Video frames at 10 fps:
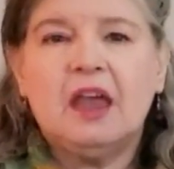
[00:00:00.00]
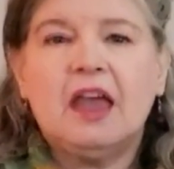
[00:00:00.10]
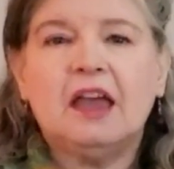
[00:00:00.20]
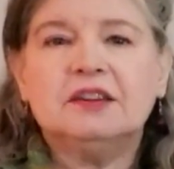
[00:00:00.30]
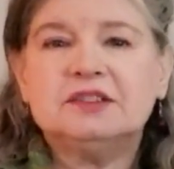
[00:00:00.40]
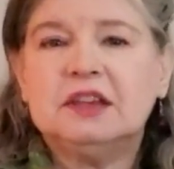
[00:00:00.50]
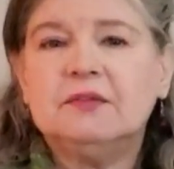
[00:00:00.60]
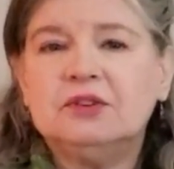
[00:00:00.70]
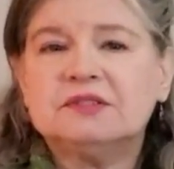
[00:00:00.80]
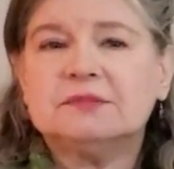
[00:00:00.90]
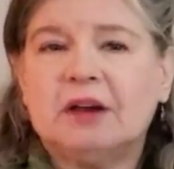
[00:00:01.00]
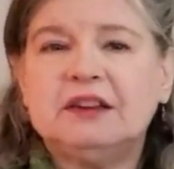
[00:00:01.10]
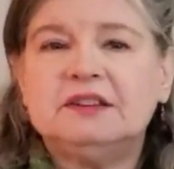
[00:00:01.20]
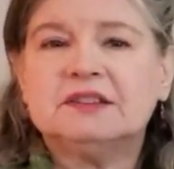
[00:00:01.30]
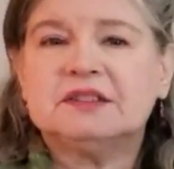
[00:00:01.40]
And to give you some
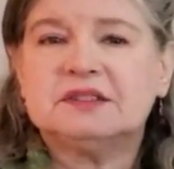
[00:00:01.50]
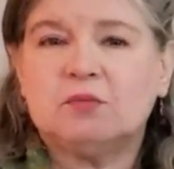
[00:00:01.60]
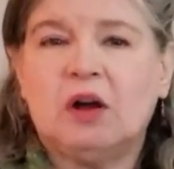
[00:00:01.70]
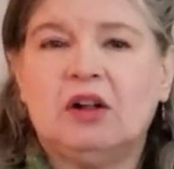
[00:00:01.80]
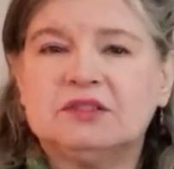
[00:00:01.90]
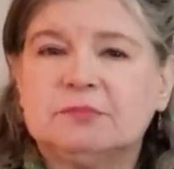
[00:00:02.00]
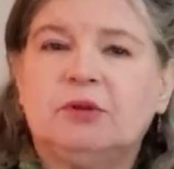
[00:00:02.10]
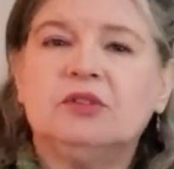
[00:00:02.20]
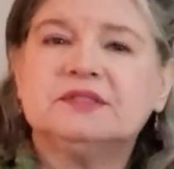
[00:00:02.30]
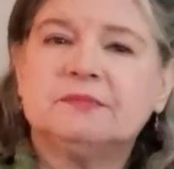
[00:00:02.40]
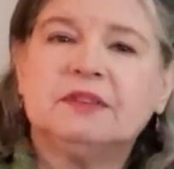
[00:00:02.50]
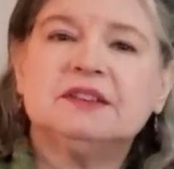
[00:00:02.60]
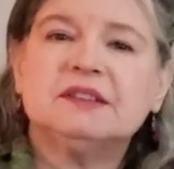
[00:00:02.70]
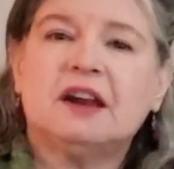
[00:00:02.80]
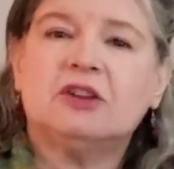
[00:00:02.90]
ideas as well, to pull some
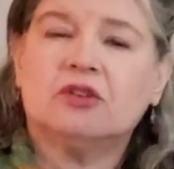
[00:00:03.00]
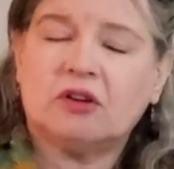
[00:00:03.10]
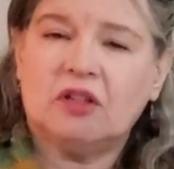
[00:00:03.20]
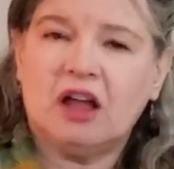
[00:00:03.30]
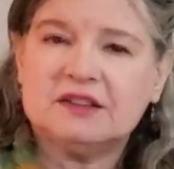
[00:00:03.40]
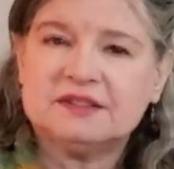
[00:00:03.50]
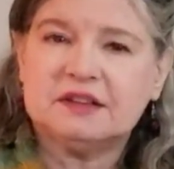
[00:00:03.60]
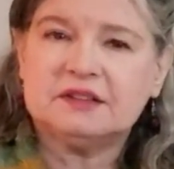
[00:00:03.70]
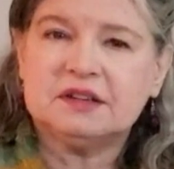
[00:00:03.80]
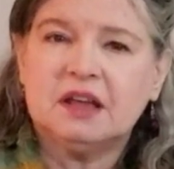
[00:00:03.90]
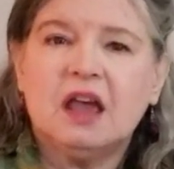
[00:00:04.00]
things out of your closet